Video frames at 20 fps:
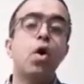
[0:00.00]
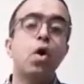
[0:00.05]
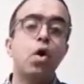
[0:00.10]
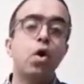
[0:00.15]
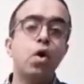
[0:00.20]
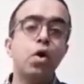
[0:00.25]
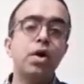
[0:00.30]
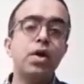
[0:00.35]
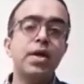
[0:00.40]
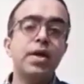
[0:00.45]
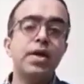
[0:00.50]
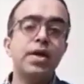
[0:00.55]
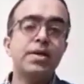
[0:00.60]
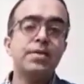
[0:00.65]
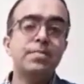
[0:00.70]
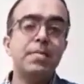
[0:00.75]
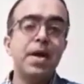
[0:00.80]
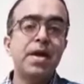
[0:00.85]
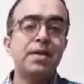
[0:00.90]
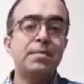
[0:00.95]
Or
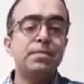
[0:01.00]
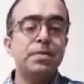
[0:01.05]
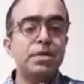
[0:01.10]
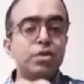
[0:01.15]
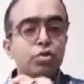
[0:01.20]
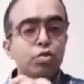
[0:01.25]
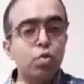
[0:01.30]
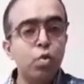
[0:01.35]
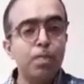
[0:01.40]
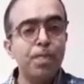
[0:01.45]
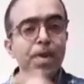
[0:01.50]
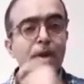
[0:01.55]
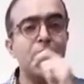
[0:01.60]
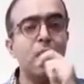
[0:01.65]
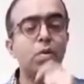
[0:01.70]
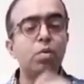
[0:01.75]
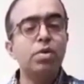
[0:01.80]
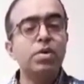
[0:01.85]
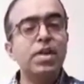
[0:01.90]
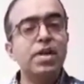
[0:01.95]
it might be scooping
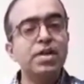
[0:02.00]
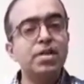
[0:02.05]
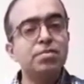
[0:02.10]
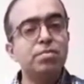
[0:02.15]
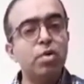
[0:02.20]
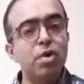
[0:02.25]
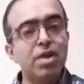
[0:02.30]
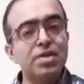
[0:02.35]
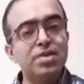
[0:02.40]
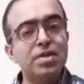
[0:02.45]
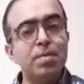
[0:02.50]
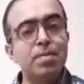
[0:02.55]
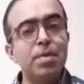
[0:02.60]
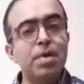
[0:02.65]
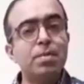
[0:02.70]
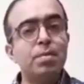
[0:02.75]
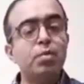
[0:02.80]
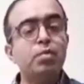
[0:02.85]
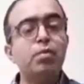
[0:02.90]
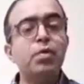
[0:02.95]
out, that is molluscum
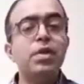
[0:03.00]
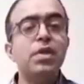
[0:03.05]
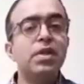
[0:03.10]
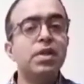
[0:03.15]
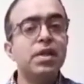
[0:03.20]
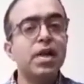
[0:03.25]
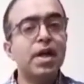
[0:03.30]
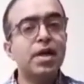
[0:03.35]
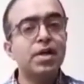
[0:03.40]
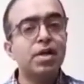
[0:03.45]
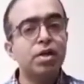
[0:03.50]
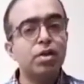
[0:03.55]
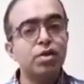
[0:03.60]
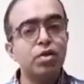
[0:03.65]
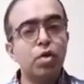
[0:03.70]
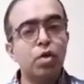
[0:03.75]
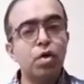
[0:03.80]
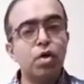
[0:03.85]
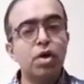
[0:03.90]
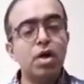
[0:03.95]
removal, that
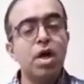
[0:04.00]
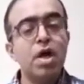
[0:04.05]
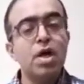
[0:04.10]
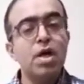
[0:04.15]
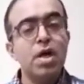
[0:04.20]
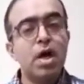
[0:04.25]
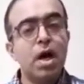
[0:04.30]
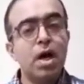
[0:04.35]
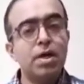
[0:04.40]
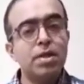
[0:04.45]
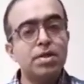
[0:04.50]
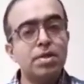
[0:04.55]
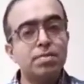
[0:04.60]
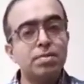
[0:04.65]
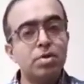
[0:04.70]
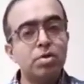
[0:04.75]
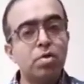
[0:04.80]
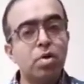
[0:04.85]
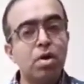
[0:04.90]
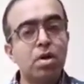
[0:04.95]
your
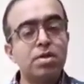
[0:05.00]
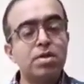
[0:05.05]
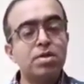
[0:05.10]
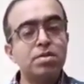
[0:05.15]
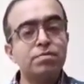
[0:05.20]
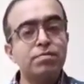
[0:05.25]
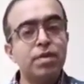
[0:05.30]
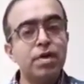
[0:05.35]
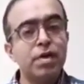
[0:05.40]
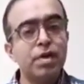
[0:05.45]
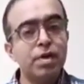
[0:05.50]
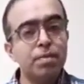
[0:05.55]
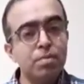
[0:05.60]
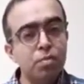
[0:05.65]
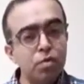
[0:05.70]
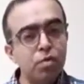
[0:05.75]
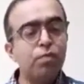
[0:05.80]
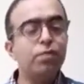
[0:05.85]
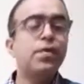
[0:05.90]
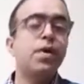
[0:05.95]
dermatologist will
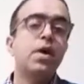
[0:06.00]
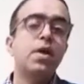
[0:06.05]
remove